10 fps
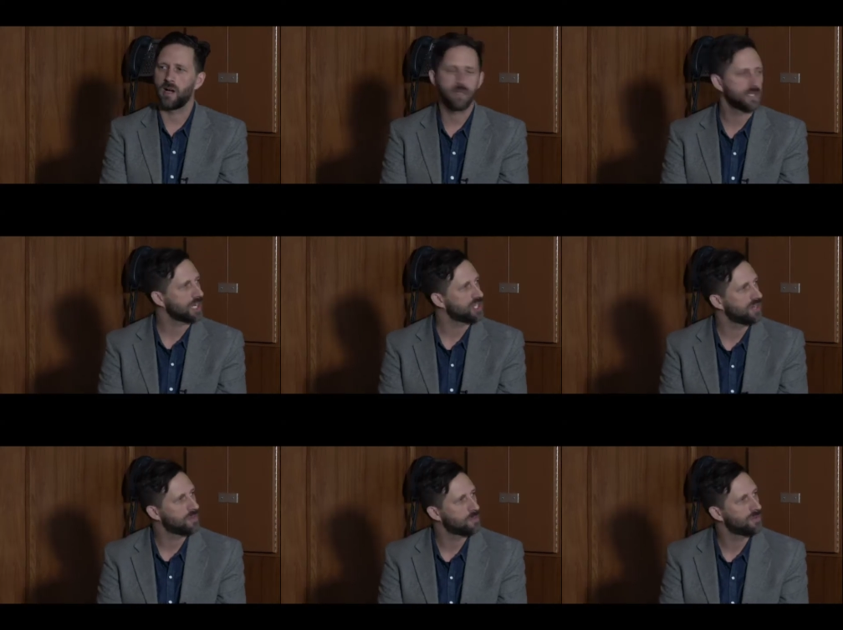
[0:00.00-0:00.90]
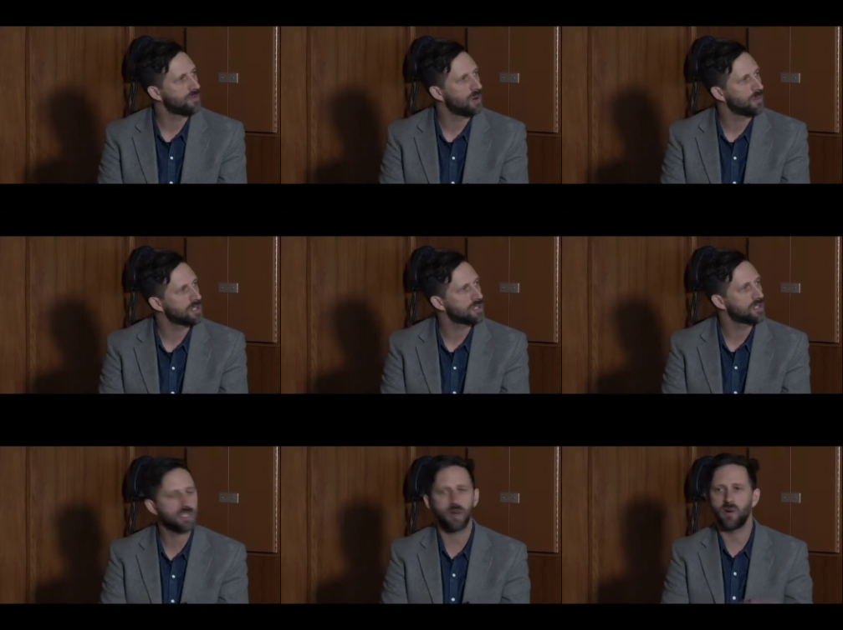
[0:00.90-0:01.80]
section of the performance.
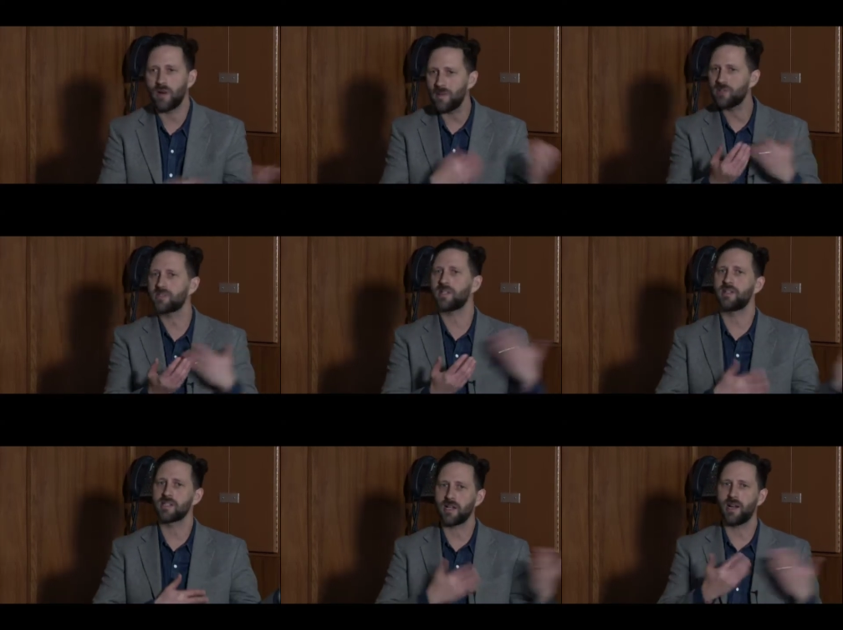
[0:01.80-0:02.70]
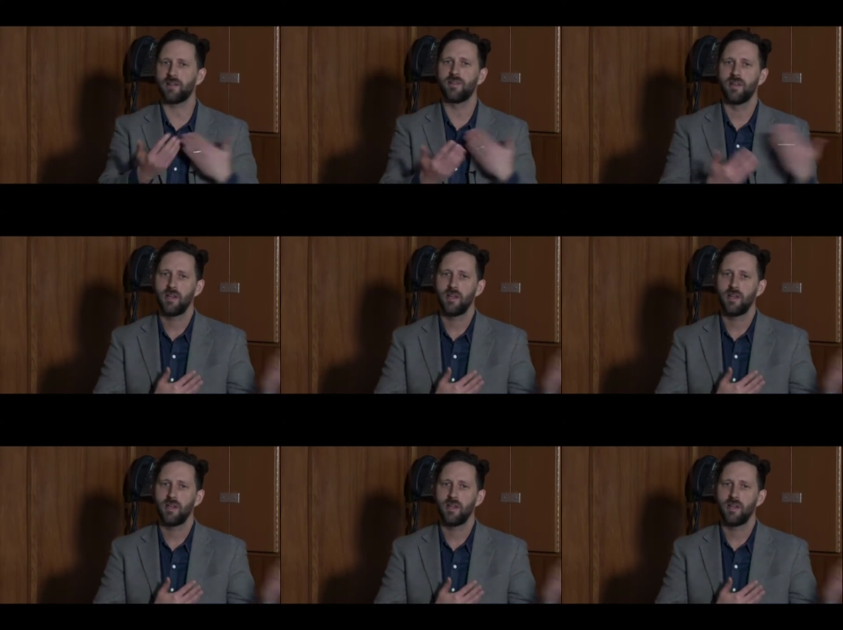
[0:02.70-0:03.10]
So I'm interested in this kind of,